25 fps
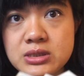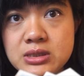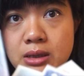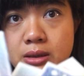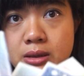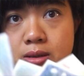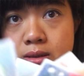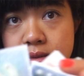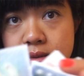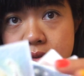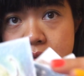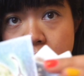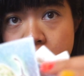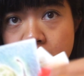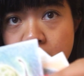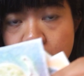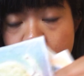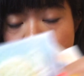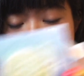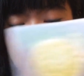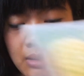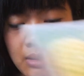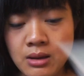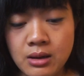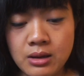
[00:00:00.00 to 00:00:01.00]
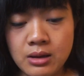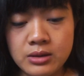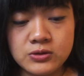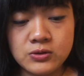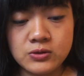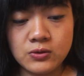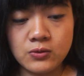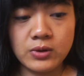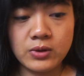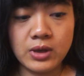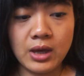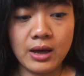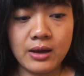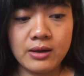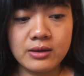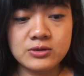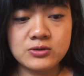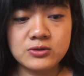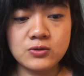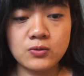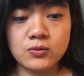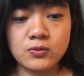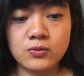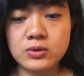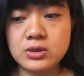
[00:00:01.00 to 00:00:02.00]
size. So yeah,
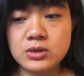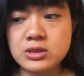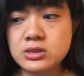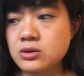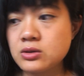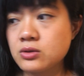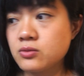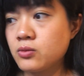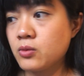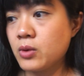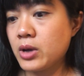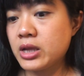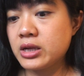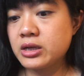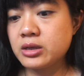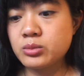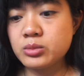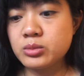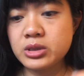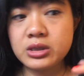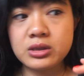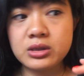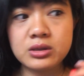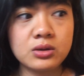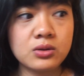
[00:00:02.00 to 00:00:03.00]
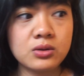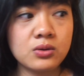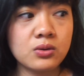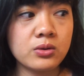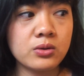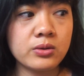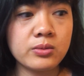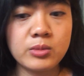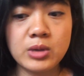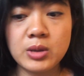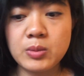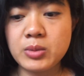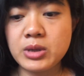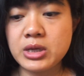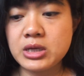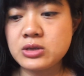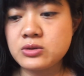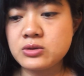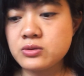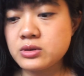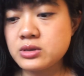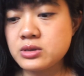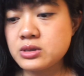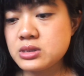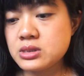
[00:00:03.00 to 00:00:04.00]
so these are randomly gonna go to my
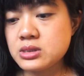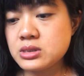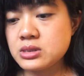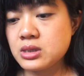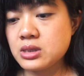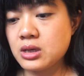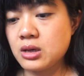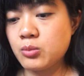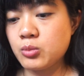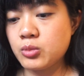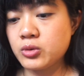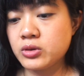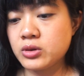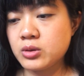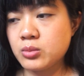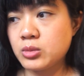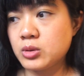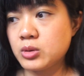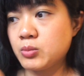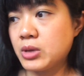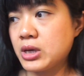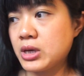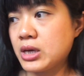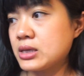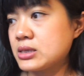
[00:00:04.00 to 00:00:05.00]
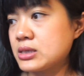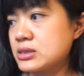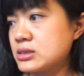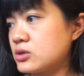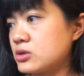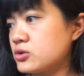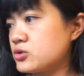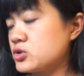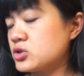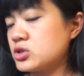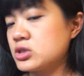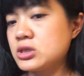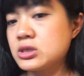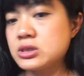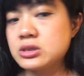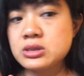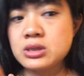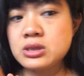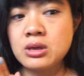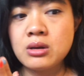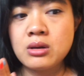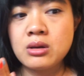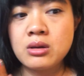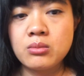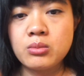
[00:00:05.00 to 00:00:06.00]
patrons. I put them in my Excel sheet,
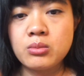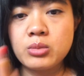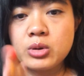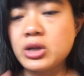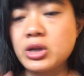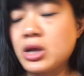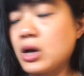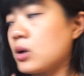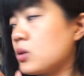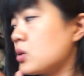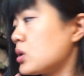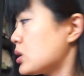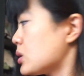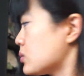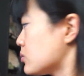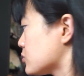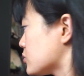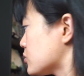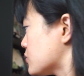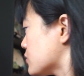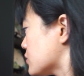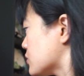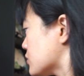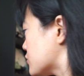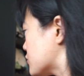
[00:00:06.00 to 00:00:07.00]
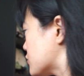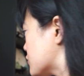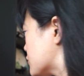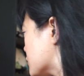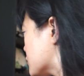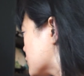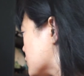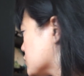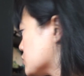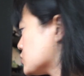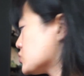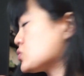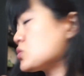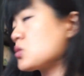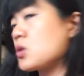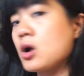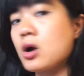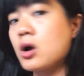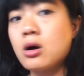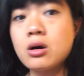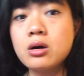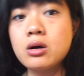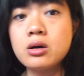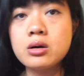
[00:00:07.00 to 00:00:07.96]
but now I'm going to draw